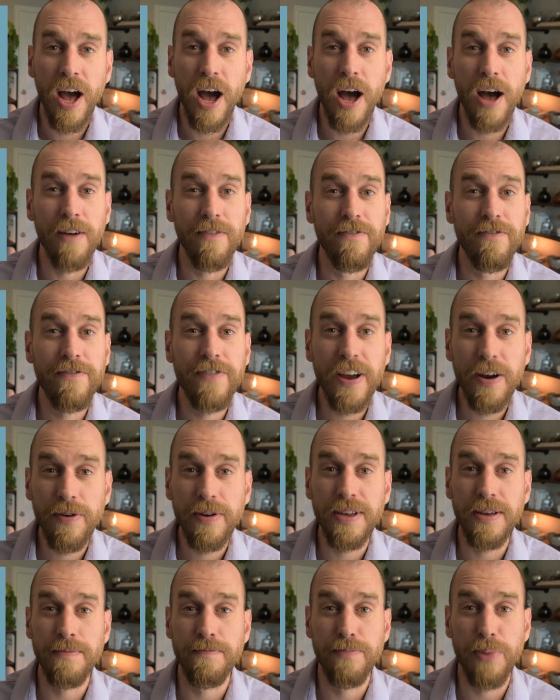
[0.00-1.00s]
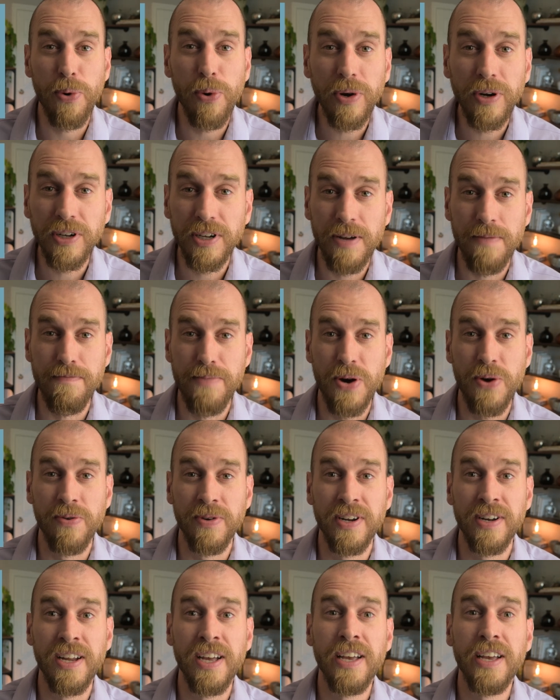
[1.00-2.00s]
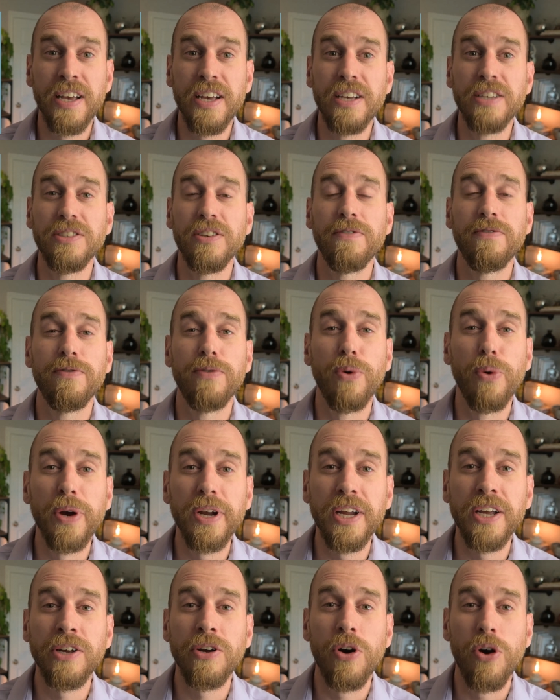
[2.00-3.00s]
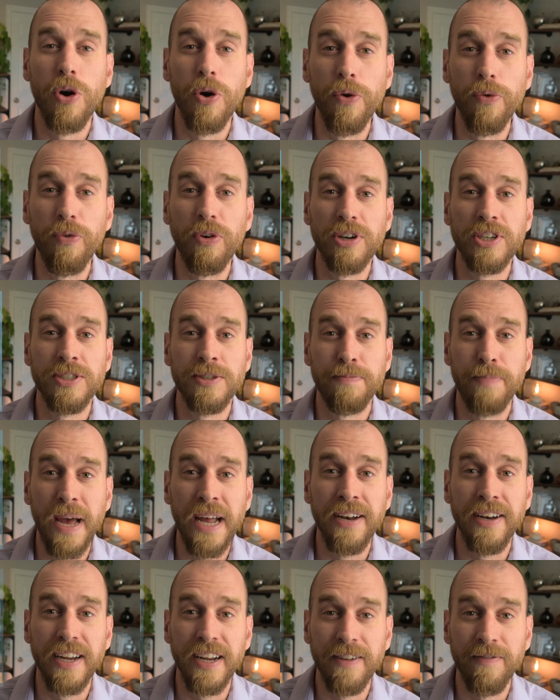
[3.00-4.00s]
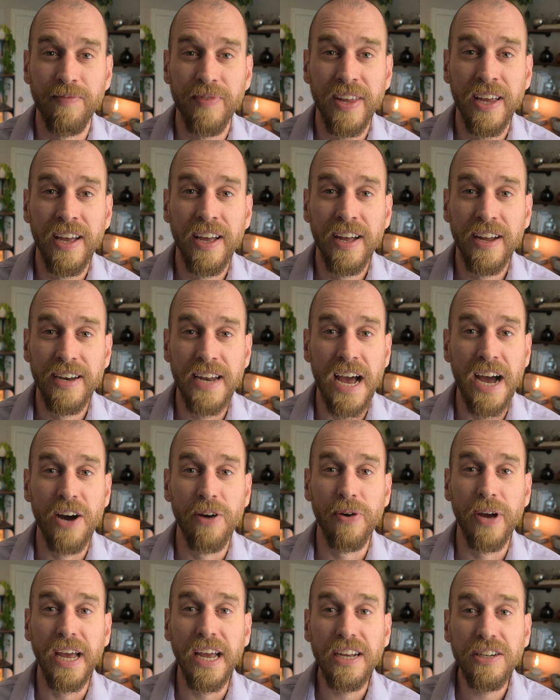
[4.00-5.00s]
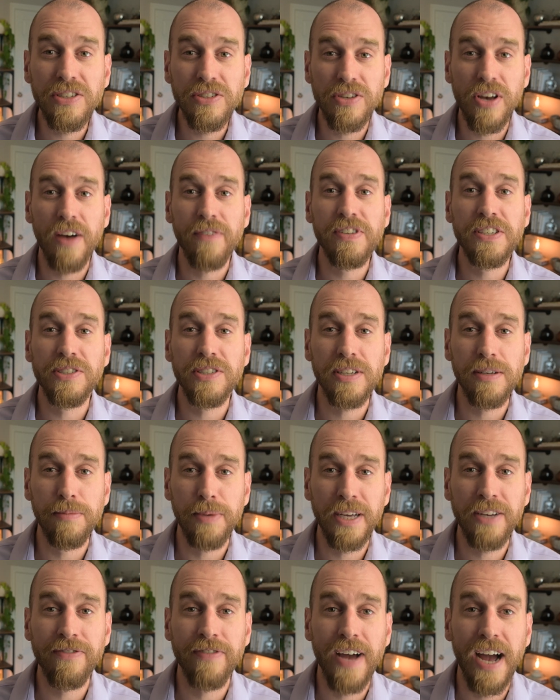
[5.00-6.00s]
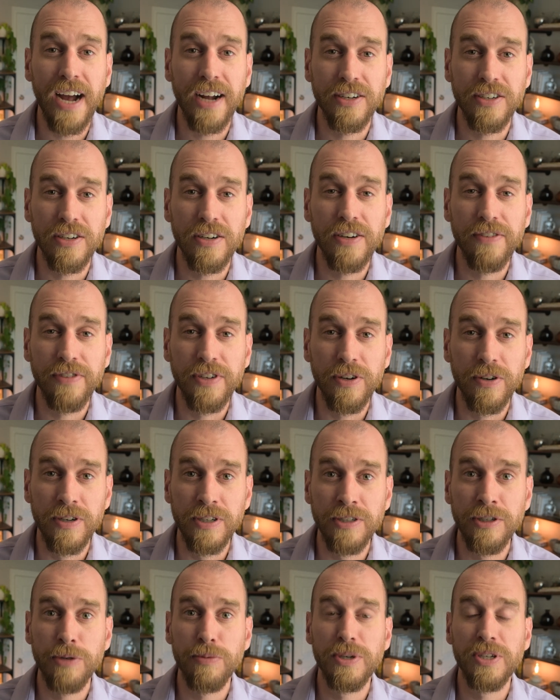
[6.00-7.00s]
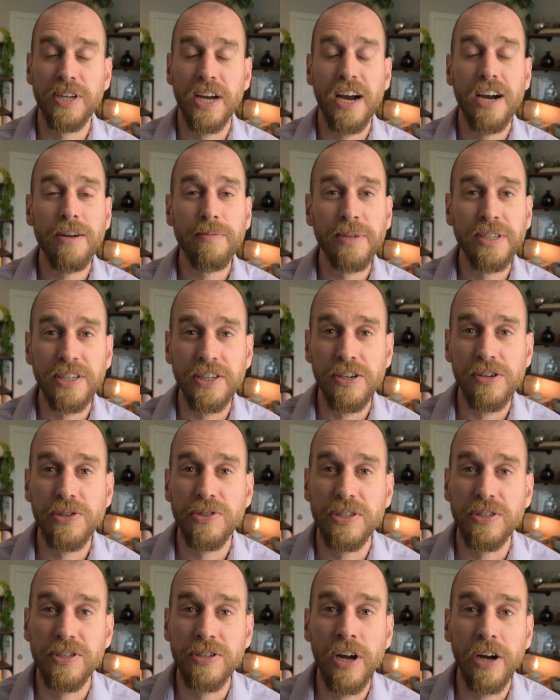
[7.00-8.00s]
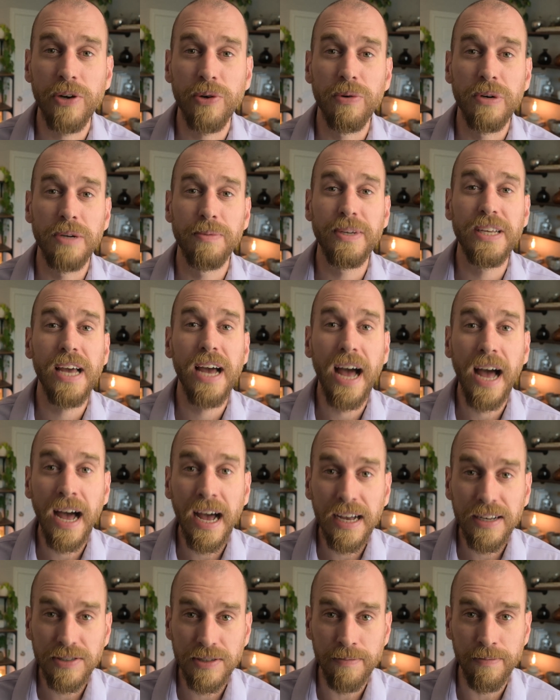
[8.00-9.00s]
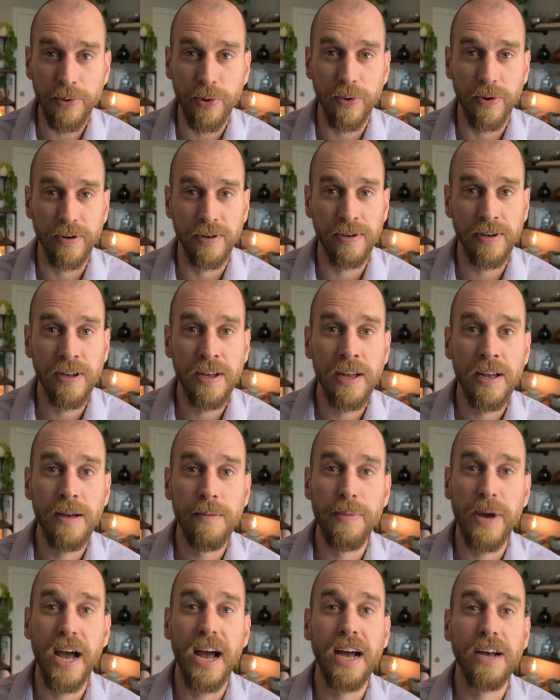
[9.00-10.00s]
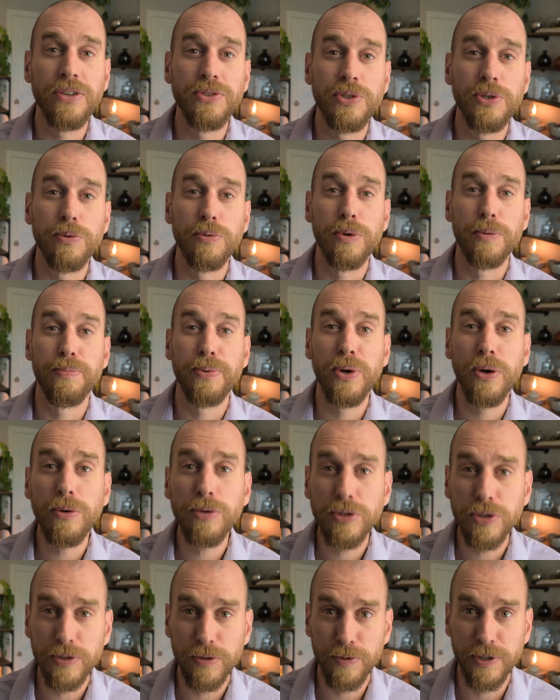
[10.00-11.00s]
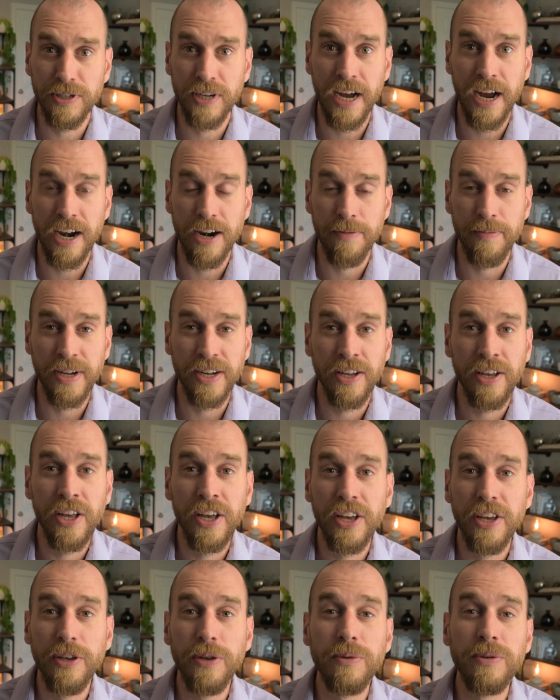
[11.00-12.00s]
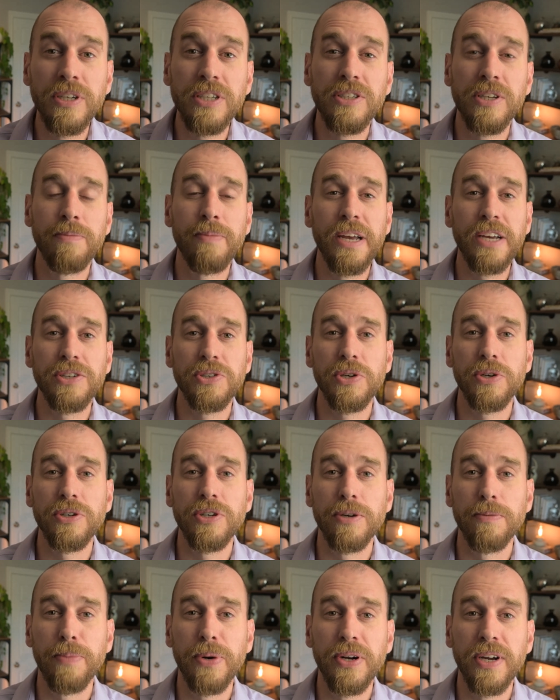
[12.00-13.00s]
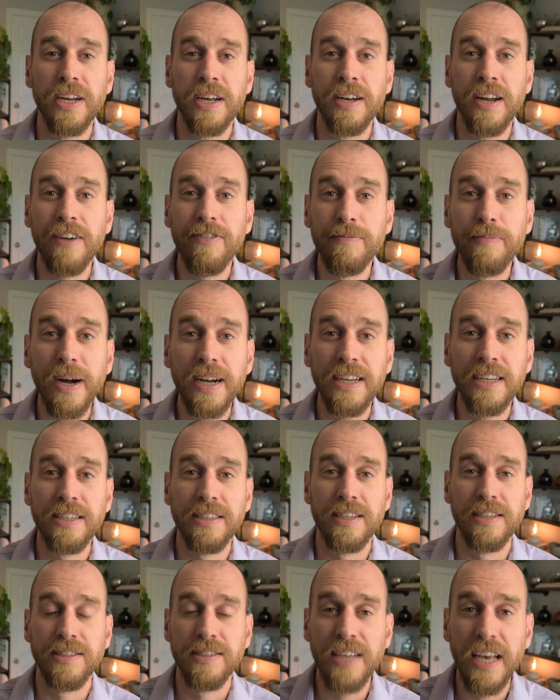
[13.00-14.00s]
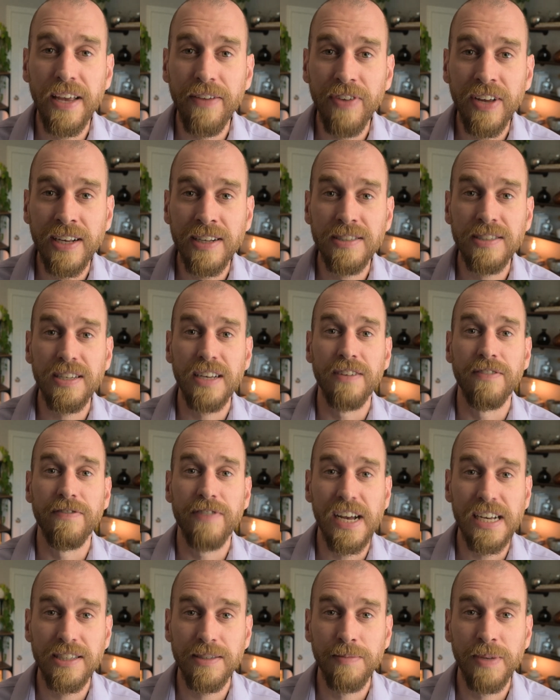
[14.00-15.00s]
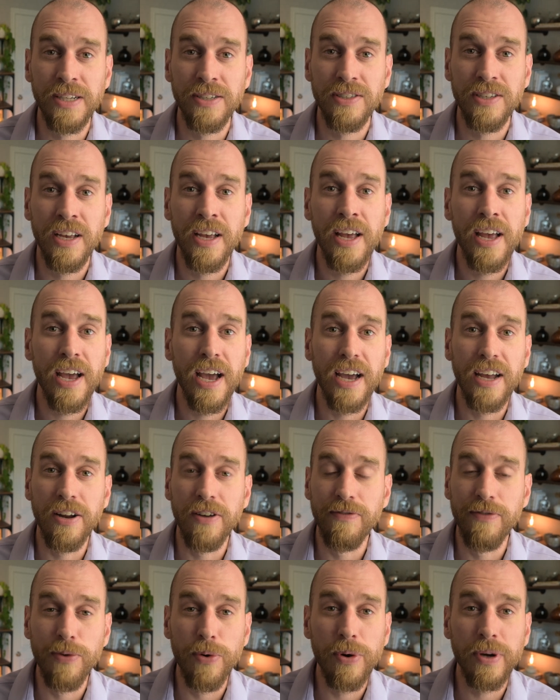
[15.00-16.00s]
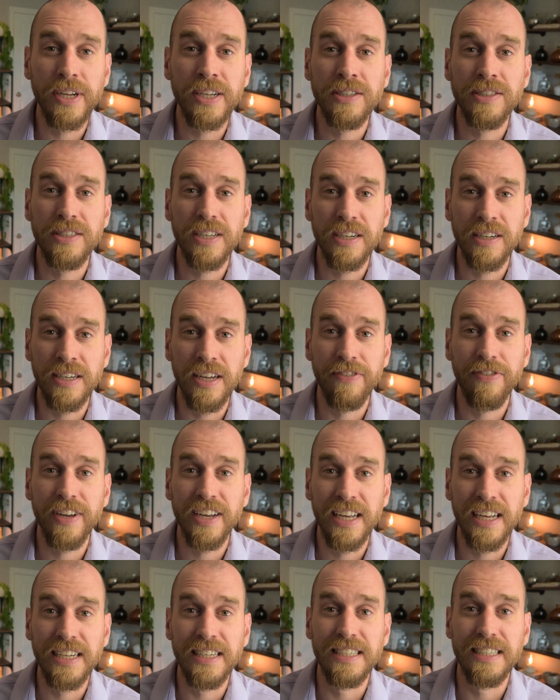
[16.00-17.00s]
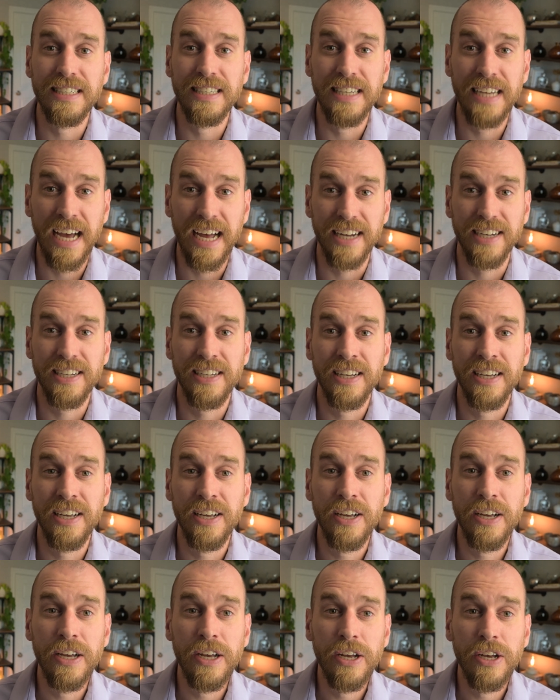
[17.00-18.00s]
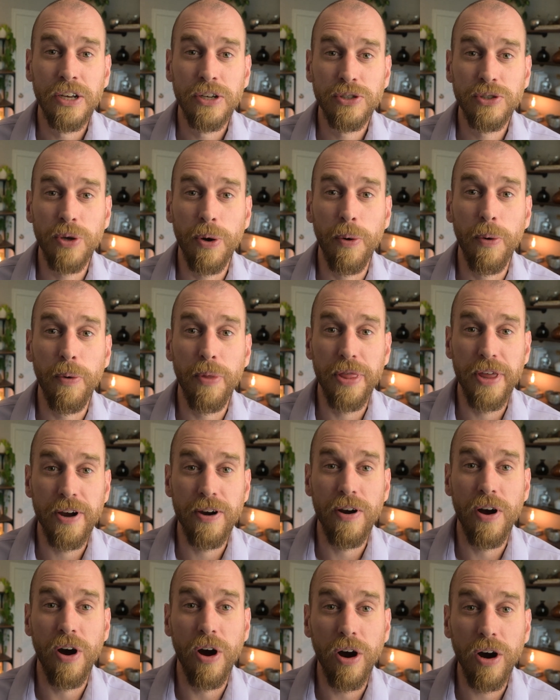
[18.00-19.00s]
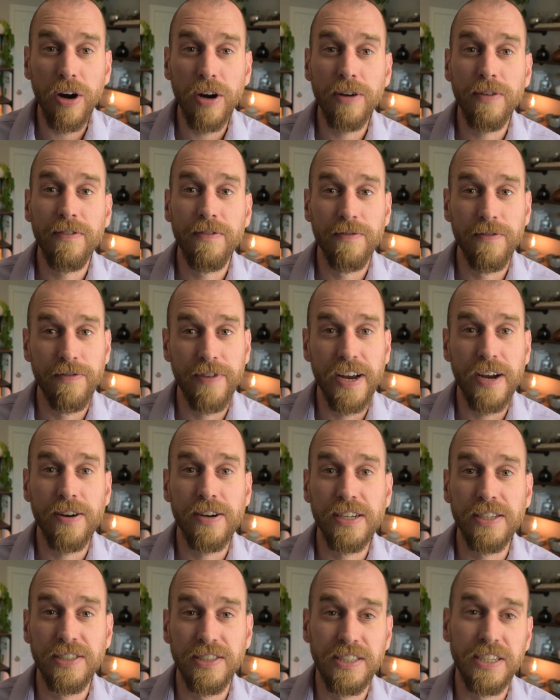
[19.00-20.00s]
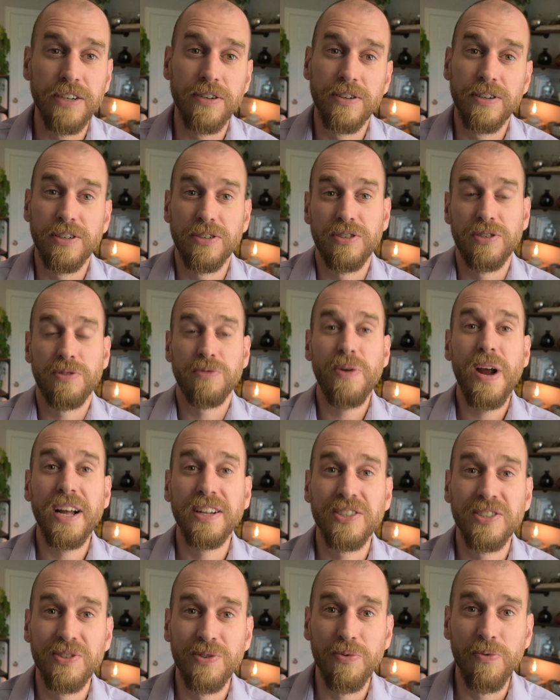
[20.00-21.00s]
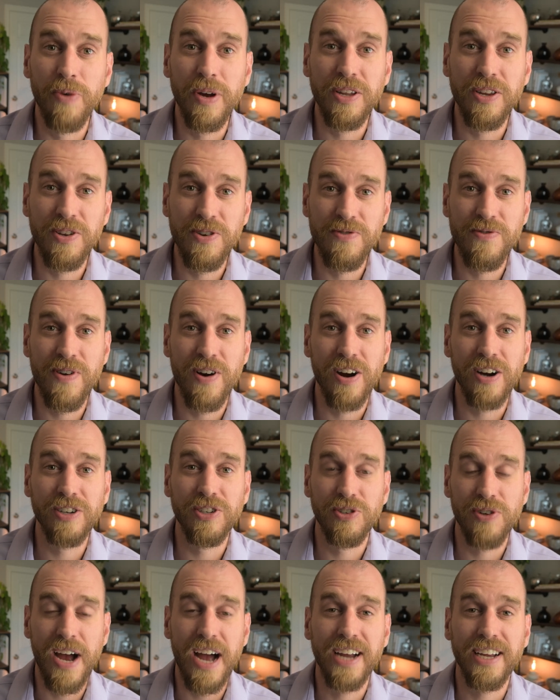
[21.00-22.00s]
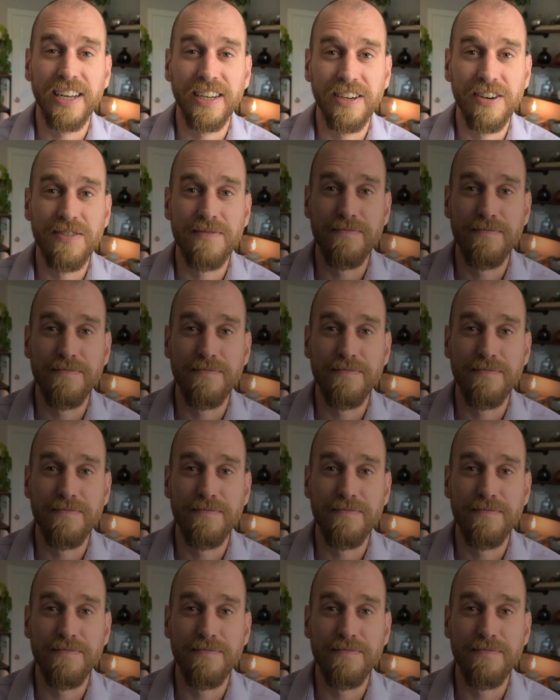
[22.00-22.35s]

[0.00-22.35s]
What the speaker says: A very important component is avoiding overspending. Now, age is obviously a big factor. If you're in your retirement years, it's not going to be as important, but as you approach retirement, you need to make sure you're putting enough money into savings, investments, and avoiding significant debt. So there are very serious threats when you are tracking your